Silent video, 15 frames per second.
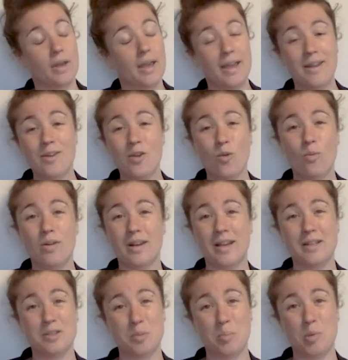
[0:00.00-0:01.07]
and no one
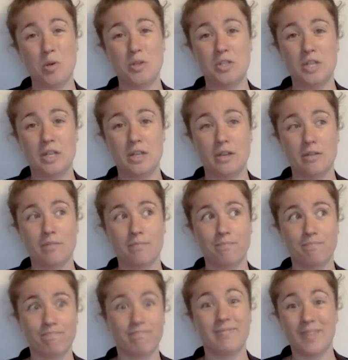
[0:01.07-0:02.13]
likes a bald chicken,
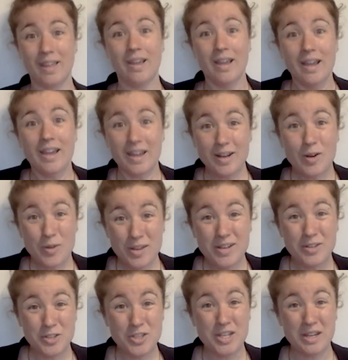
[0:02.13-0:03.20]
including the
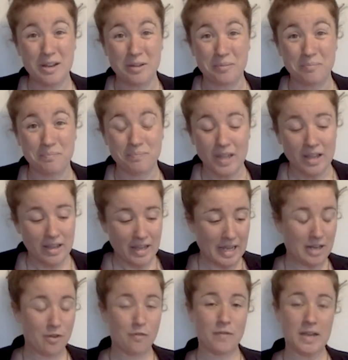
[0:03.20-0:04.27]
chicken. It
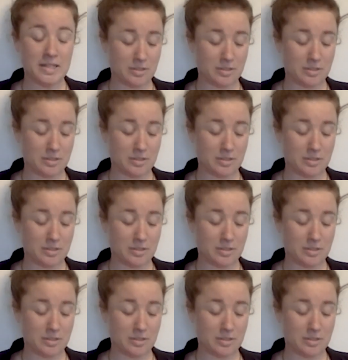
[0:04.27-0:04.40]
affects